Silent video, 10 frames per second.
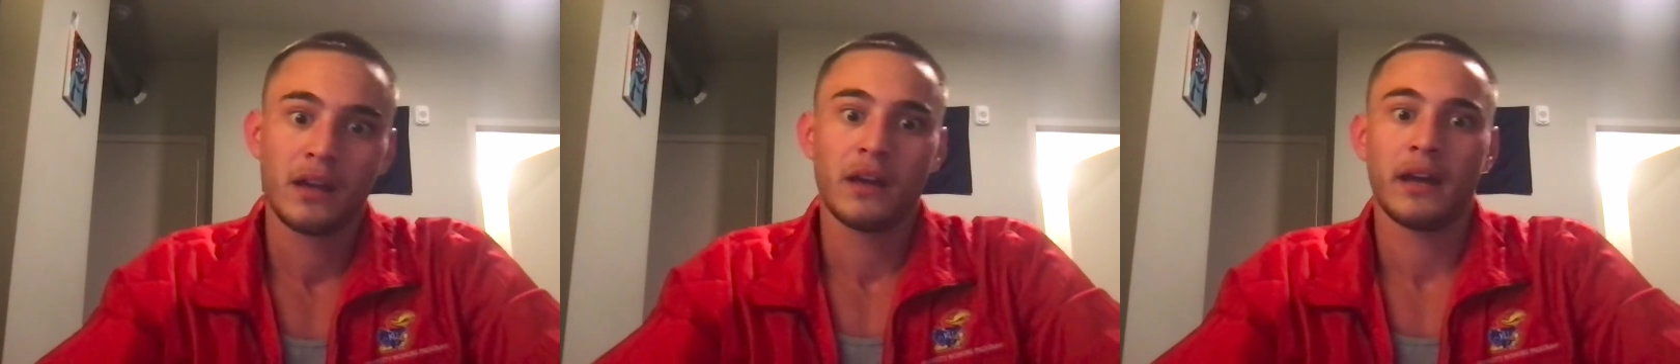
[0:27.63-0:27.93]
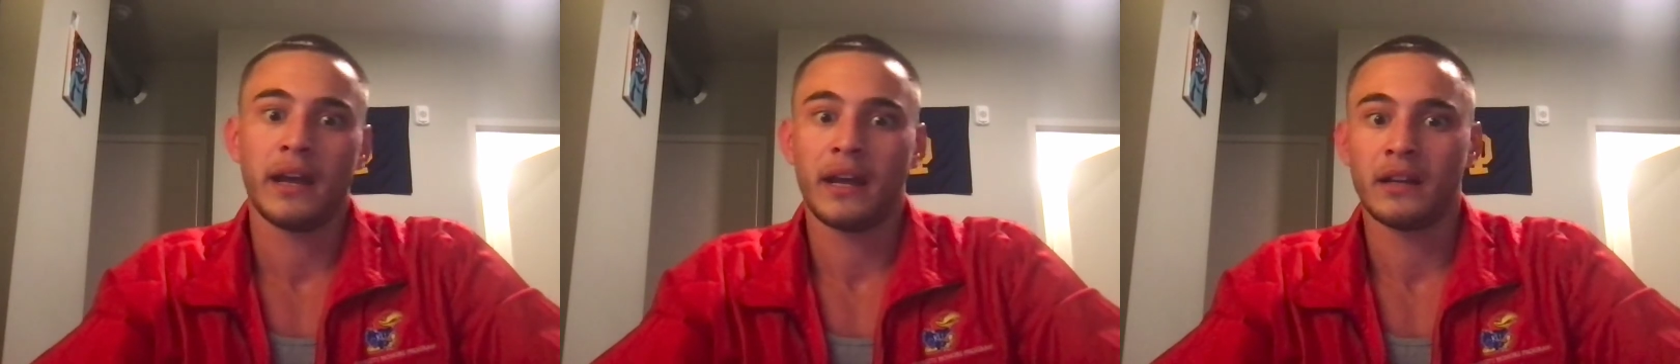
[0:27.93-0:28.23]

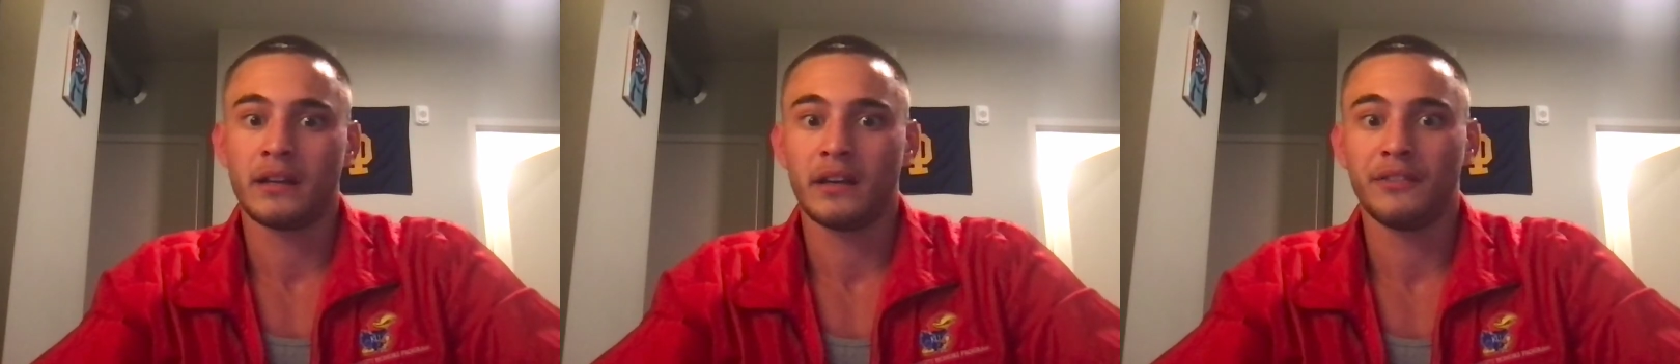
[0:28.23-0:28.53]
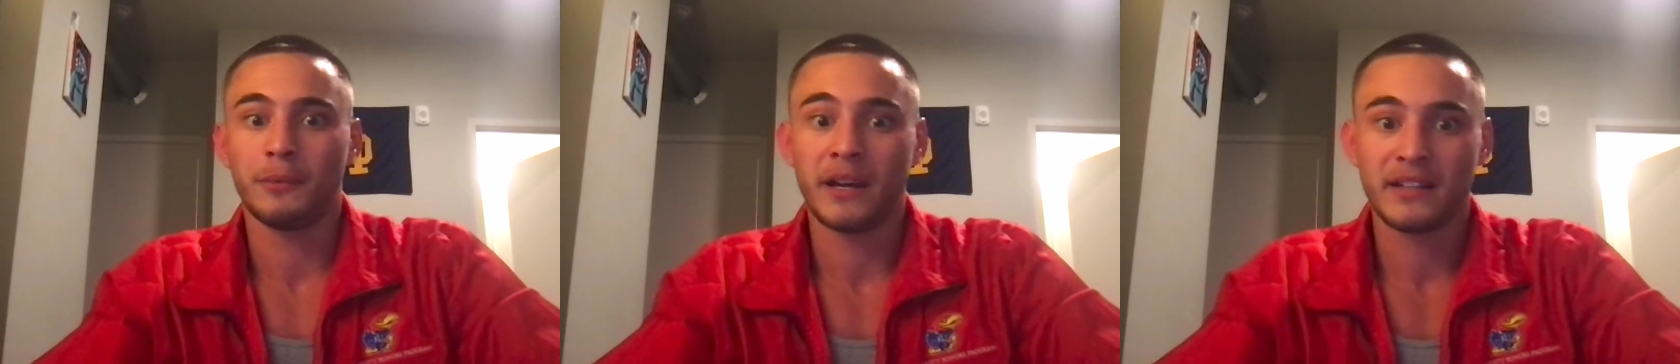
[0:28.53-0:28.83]
And if
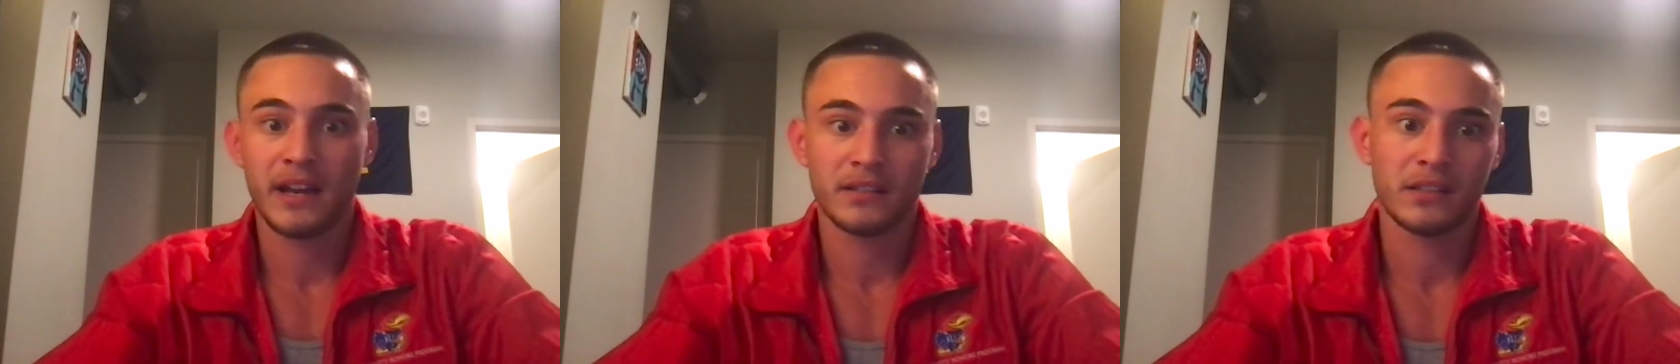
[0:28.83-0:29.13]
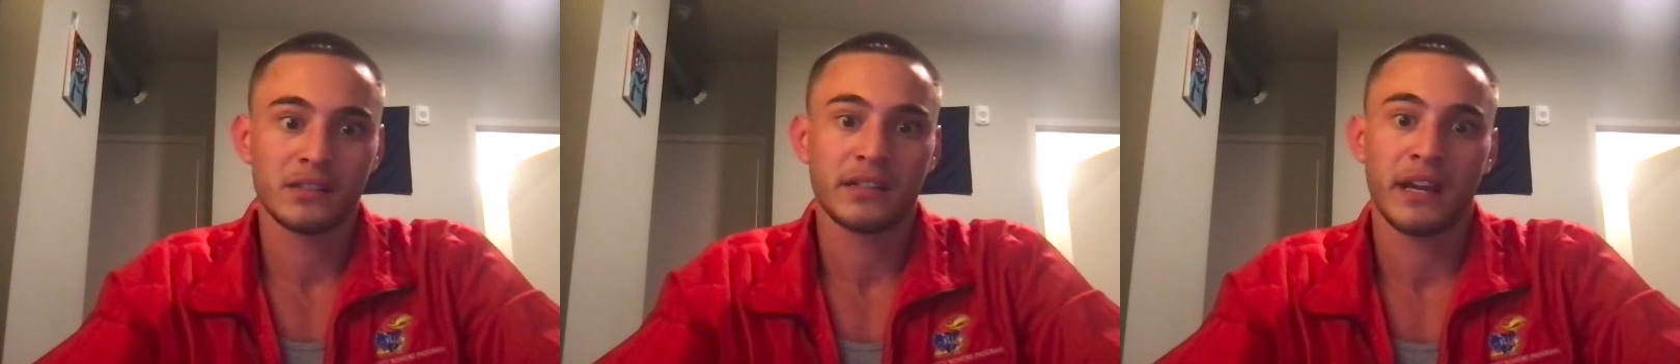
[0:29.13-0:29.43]
you bet
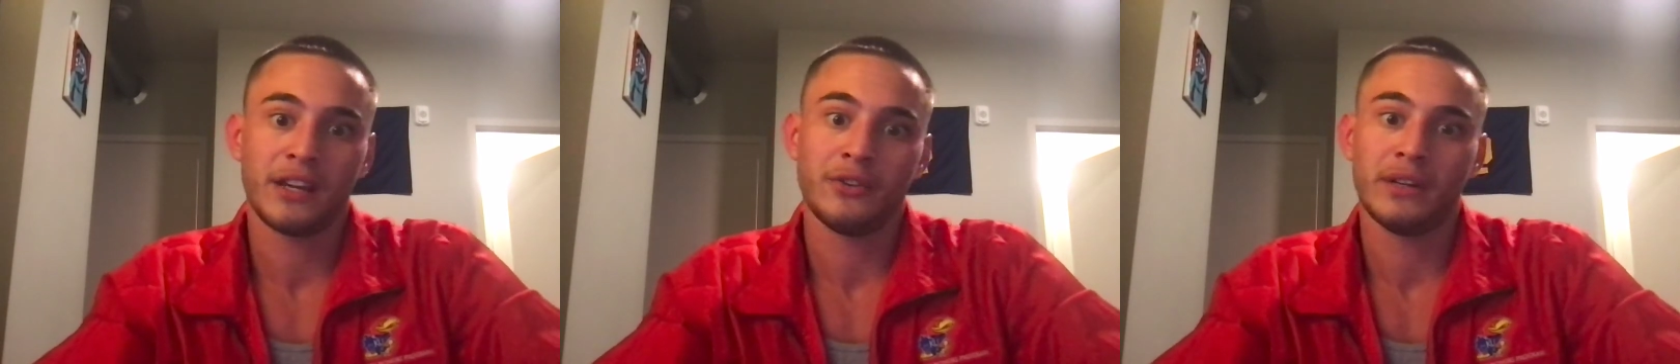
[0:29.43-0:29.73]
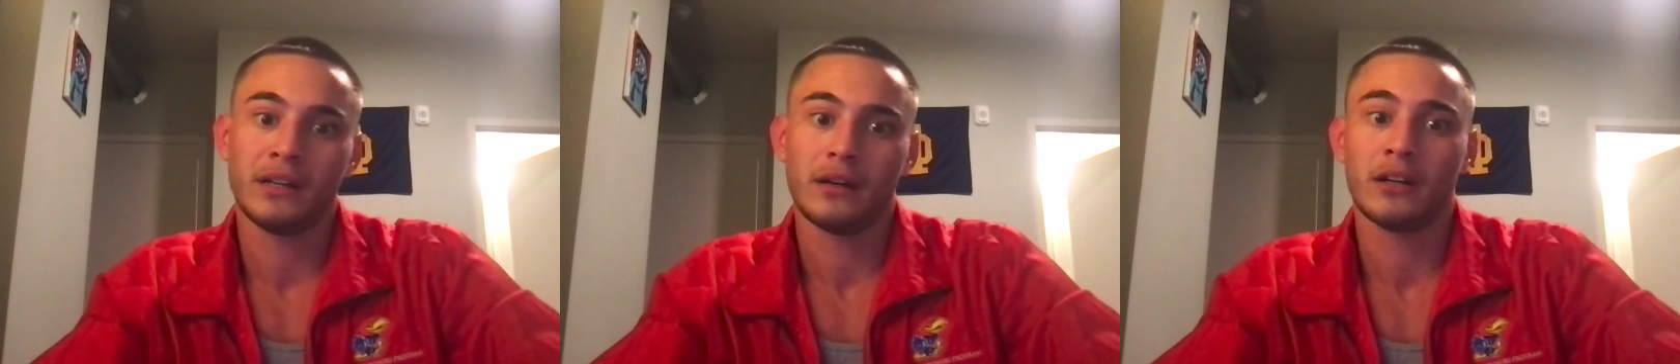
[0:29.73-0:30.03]
Texas,
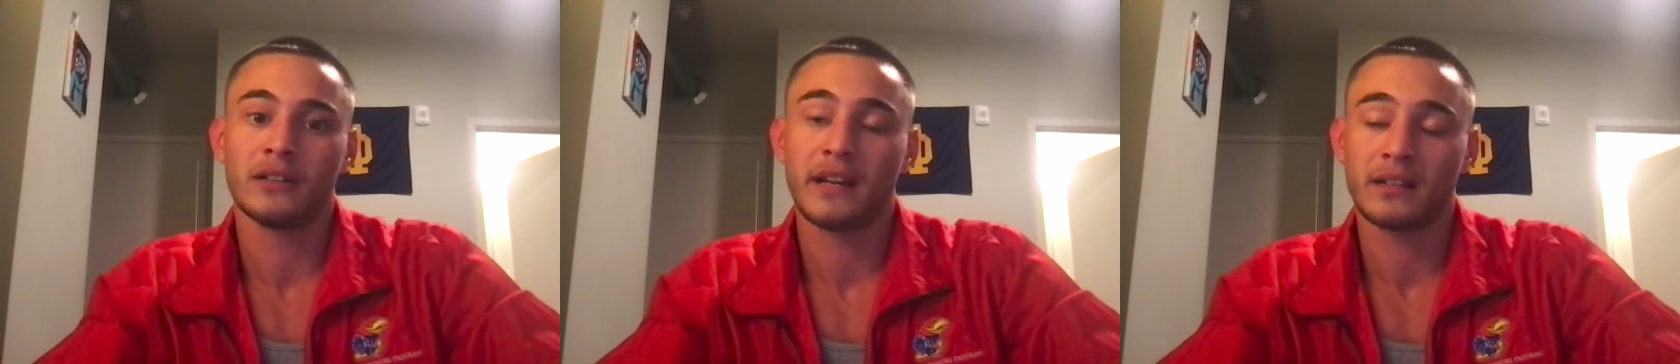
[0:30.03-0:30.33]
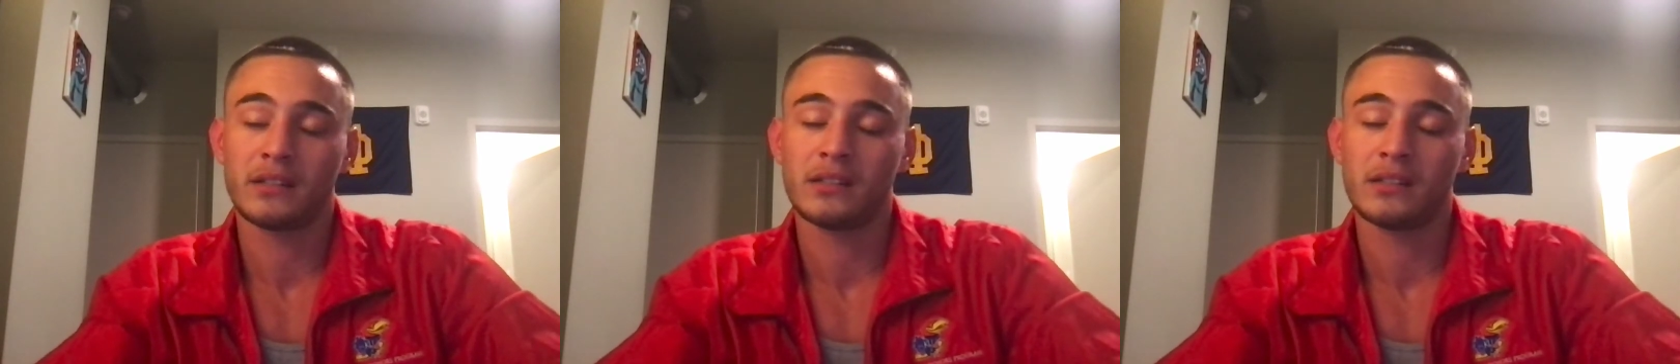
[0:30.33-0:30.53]
Texas